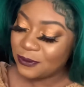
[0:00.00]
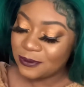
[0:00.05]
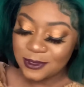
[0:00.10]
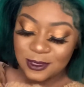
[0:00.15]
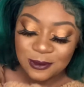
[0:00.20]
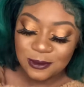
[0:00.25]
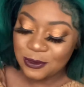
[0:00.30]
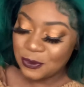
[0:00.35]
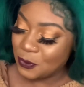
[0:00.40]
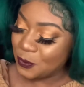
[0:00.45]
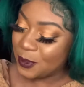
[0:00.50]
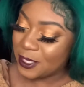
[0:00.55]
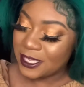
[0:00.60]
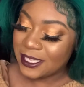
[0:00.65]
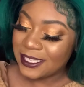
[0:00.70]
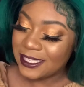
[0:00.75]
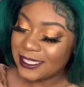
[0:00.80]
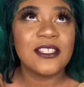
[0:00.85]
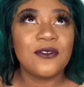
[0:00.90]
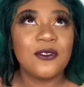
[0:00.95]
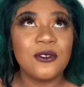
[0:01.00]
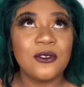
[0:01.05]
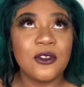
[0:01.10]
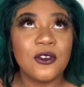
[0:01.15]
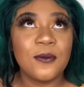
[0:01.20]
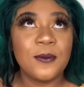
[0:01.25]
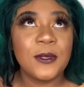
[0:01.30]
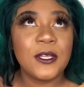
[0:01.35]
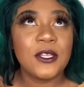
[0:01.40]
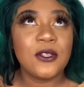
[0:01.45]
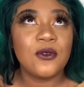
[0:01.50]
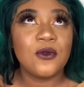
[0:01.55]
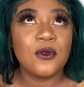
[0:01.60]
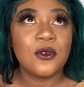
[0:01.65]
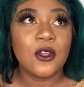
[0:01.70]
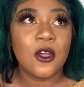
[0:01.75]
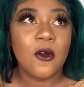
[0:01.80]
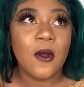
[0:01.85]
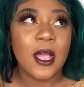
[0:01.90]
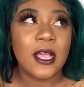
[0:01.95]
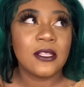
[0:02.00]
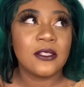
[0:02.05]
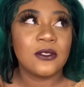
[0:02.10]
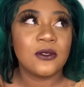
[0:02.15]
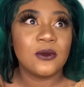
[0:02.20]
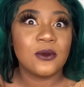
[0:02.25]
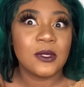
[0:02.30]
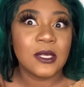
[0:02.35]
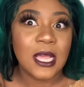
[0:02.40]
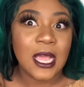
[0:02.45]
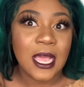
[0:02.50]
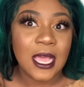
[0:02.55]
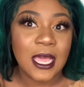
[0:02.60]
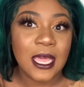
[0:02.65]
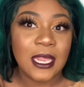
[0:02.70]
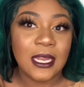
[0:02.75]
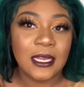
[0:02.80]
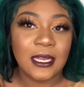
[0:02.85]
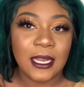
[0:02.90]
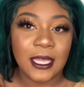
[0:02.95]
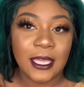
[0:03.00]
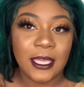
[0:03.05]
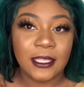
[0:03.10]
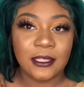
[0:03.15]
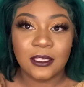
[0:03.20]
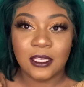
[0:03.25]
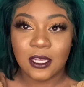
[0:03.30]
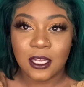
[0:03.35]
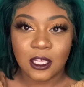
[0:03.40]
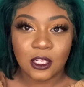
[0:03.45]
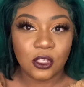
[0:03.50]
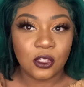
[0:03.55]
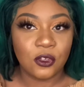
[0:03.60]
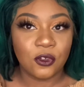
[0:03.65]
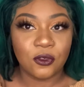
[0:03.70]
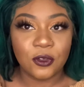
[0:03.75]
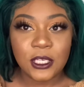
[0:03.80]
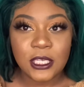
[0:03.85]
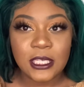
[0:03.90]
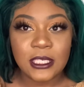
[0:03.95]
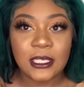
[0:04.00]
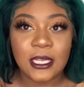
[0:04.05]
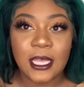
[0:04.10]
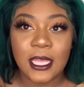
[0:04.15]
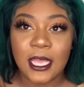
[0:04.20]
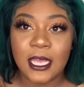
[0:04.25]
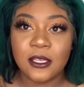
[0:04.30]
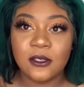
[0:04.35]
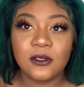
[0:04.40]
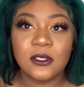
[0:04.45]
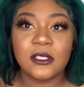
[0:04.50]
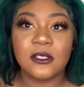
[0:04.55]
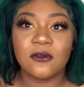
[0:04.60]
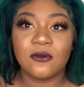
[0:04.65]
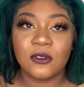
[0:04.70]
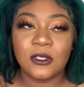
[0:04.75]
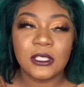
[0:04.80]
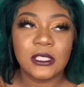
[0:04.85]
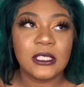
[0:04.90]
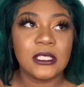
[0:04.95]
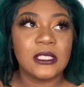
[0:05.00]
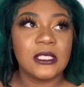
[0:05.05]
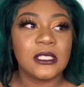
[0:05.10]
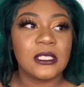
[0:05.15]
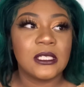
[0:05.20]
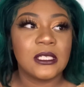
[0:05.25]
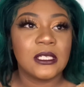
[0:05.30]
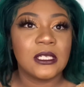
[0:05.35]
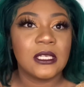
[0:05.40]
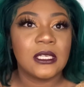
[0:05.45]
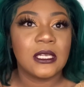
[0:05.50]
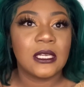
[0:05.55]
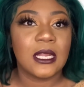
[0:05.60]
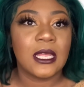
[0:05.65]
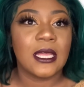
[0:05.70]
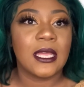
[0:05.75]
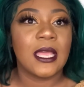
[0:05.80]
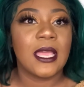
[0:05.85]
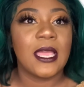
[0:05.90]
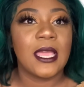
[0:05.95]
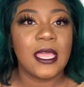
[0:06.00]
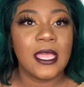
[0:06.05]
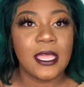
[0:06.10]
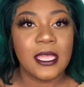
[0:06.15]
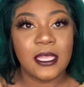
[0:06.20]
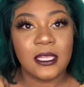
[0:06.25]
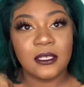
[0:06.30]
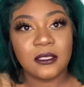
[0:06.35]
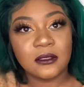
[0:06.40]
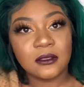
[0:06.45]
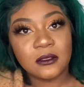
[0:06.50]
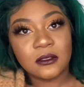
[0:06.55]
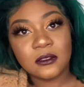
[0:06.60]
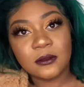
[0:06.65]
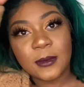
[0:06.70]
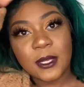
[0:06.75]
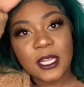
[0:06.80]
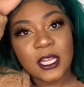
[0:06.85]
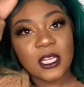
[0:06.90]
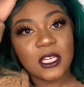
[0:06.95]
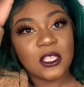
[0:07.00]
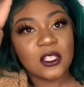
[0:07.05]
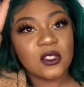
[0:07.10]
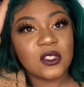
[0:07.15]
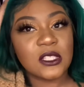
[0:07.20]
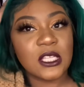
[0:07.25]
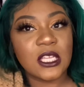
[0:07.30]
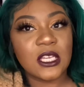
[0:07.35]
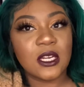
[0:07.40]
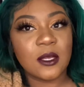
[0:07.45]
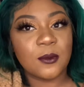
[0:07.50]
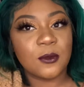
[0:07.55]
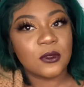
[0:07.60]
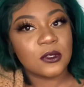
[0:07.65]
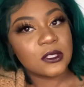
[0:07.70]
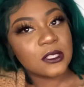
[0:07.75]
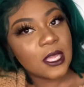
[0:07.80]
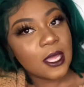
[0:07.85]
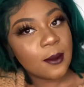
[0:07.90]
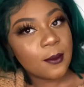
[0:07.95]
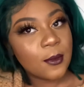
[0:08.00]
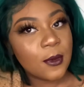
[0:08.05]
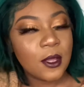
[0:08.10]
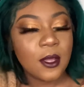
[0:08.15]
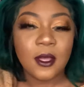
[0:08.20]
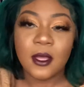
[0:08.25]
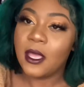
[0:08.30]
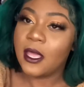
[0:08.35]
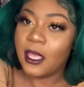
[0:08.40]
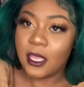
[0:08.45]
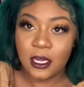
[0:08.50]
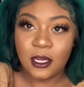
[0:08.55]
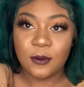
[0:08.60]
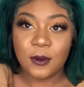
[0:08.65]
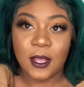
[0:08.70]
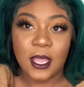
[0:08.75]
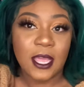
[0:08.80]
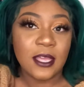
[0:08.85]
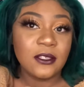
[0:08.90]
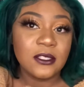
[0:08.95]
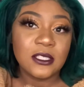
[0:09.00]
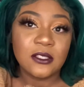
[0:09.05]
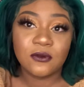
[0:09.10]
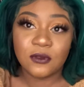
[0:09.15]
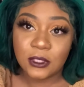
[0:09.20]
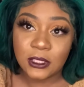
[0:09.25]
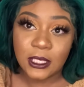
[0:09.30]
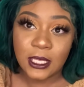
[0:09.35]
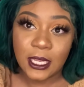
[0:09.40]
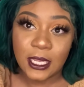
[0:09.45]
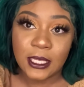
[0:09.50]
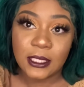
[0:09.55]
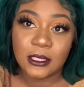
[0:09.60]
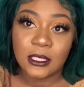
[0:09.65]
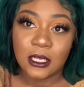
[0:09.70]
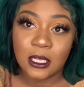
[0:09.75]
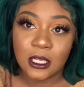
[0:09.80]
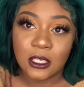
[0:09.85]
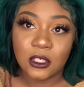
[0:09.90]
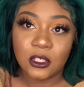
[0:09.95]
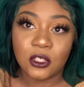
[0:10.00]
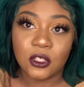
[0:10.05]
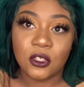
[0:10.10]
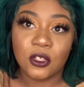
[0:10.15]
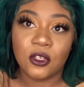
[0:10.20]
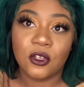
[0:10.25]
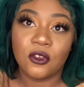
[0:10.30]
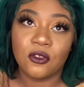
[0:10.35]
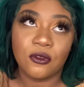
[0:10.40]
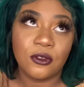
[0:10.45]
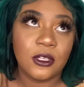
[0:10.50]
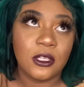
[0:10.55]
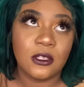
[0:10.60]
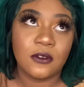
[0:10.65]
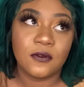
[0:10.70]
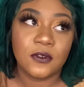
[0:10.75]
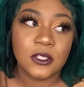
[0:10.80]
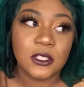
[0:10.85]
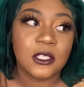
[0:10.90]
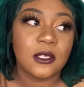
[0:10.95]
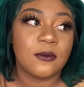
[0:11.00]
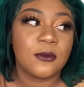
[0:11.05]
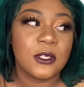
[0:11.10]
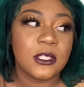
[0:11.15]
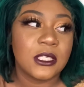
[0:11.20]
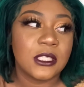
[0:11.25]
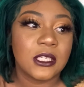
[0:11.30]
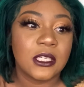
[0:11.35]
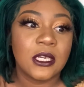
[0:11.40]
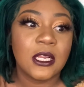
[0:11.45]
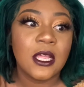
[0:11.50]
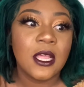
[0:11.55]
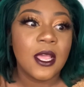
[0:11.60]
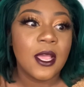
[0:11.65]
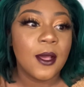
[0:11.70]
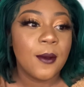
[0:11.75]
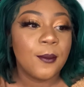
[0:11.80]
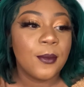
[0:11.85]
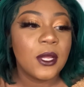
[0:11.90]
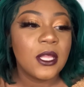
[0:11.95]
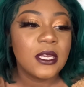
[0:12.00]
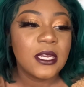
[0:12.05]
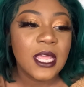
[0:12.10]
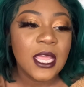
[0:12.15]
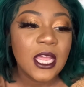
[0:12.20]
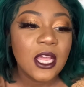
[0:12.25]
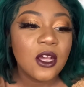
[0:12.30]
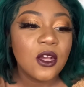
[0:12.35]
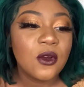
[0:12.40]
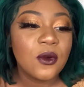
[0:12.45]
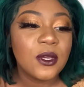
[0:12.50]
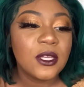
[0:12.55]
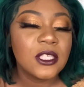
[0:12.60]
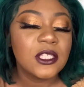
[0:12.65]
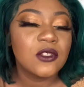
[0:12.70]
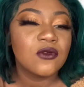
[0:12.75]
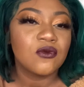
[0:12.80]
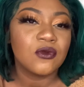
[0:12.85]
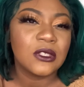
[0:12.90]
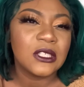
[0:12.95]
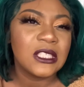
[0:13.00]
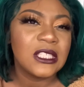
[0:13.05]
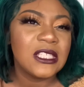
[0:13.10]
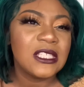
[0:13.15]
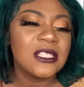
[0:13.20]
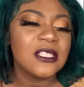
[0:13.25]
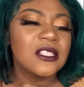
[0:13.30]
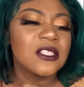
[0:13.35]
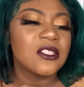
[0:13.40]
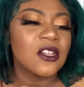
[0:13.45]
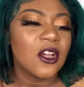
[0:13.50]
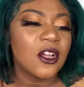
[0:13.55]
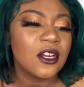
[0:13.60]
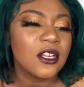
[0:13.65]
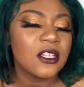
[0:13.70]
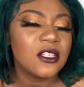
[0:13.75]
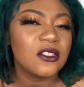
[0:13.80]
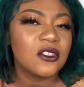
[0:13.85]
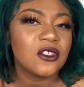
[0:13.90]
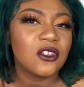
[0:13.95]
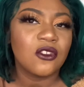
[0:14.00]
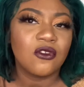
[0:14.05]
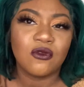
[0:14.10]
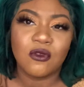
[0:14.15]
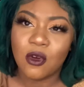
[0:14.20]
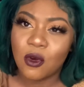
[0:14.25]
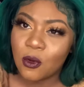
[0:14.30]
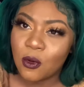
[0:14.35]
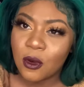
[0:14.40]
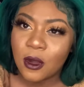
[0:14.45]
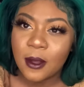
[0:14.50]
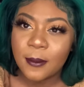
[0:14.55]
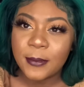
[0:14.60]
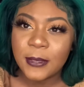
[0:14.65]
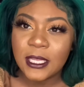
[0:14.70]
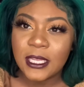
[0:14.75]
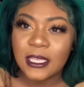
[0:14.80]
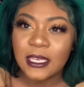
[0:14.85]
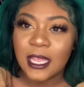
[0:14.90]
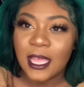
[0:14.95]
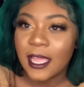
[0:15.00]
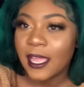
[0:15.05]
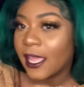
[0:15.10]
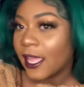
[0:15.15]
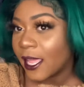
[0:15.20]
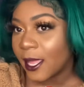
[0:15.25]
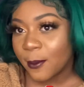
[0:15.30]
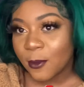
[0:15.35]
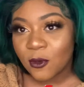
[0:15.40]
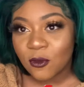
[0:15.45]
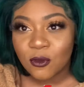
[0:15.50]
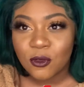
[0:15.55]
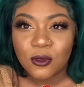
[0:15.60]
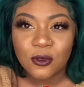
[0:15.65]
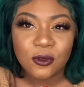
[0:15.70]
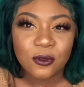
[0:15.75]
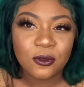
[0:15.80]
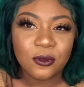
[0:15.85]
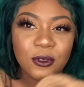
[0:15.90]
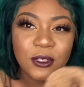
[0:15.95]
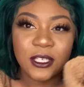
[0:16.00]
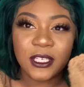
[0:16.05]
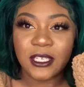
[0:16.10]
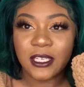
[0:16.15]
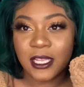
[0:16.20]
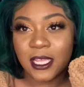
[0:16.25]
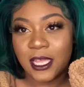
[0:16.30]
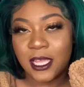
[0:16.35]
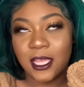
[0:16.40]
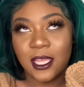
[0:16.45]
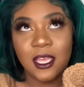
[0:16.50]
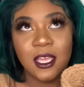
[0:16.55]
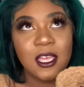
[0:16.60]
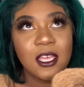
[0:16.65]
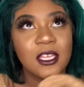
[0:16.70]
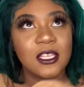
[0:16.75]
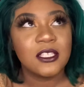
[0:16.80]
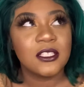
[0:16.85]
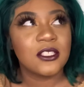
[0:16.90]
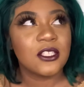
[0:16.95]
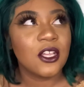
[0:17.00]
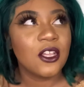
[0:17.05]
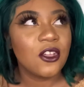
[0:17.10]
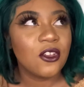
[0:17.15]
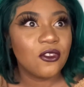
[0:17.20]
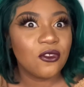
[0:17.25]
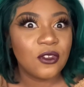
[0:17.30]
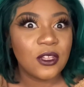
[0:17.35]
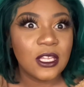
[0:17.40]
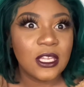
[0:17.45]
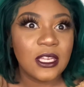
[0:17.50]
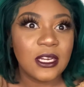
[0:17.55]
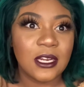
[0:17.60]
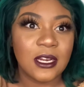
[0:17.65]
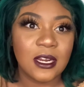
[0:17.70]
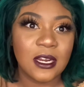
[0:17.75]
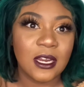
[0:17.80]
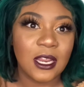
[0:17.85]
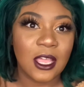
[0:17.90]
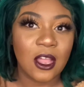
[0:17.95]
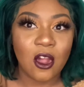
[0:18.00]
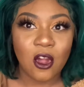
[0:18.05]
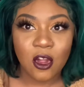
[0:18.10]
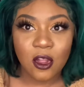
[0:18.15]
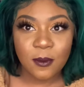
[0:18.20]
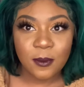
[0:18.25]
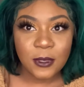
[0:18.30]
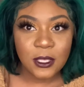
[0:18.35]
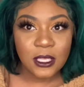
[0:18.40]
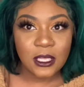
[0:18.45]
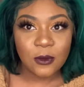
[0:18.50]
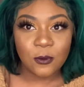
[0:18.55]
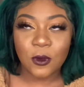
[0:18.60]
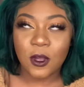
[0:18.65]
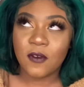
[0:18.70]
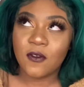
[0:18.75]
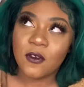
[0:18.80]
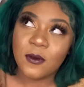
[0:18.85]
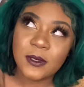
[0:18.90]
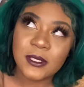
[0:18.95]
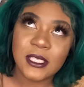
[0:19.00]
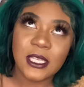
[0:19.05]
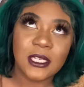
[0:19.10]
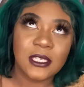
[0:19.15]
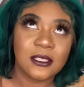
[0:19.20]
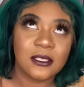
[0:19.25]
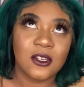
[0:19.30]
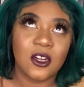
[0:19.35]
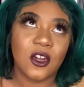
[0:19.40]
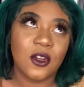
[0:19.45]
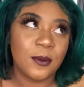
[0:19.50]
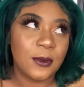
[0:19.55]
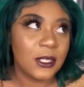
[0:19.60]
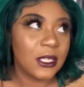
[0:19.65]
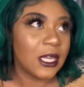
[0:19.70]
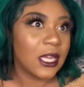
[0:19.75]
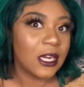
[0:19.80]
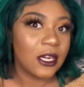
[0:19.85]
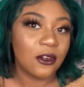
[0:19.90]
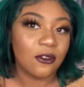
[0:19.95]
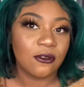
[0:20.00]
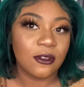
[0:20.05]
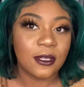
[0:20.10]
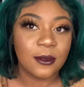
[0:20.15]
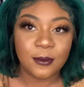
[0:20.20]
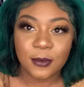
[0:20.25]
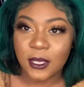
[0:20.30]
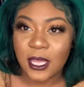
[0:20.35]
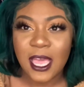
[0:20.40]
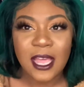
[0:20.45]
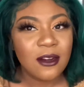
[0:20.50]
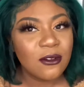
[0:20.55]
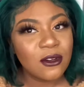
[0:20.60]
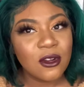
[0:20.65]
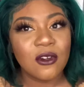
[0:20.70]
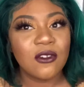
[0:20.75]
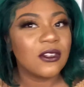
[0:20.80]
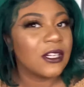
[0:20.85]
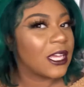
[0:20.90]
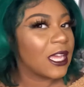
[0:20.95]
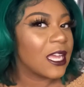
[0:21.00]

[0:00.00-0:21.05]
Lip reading: do me. You know me, you know I do not like the color green. Like, I used to really like hate my hair, a little stand up on top. Anyway, I used to really hate the color green for some reason, but now it's really starting to grow on me, like emerald and like dark green and like army. Well, I've always liked army kind of green, but I don't know, like